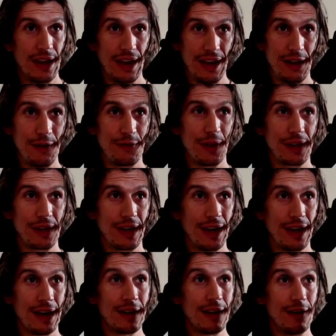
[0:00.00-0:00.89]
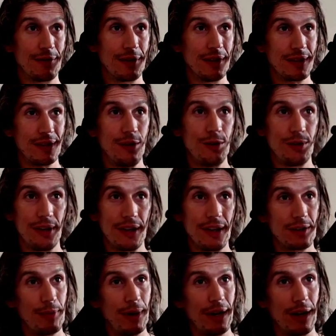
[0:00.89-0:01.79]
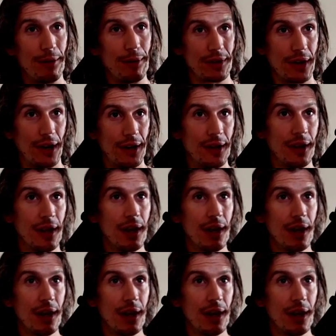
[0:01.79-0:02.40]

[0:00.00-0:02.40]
And if they can, if this EUC gets made, I'm excited.